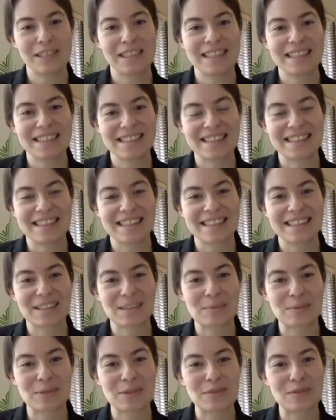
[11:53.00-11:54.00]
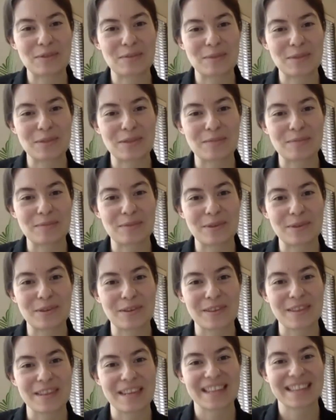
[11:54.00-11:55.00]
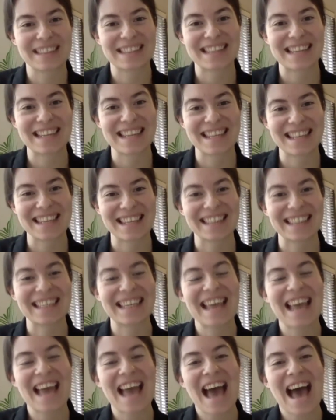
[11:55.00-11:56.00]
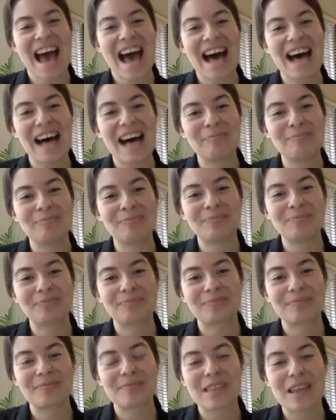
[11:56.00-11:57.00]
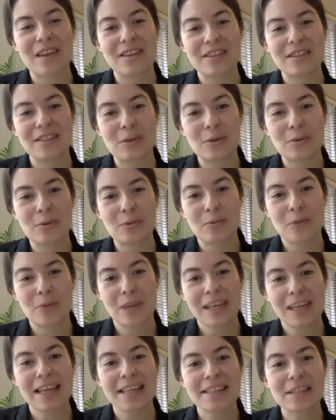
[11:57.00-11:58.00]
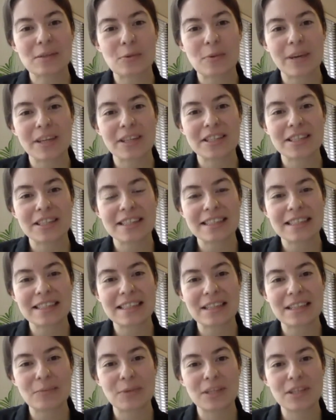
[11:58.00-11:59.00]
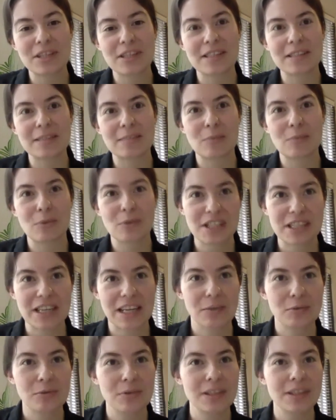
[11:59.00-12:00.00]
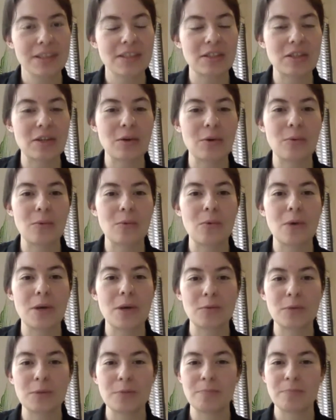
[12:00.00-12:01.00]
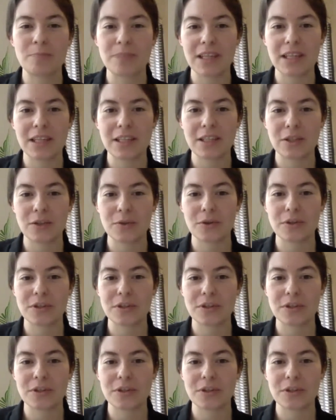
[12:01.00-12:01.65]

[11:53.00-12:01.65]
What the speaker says: This is one of the most important things, I think. So one last question, which is more general. So what would be your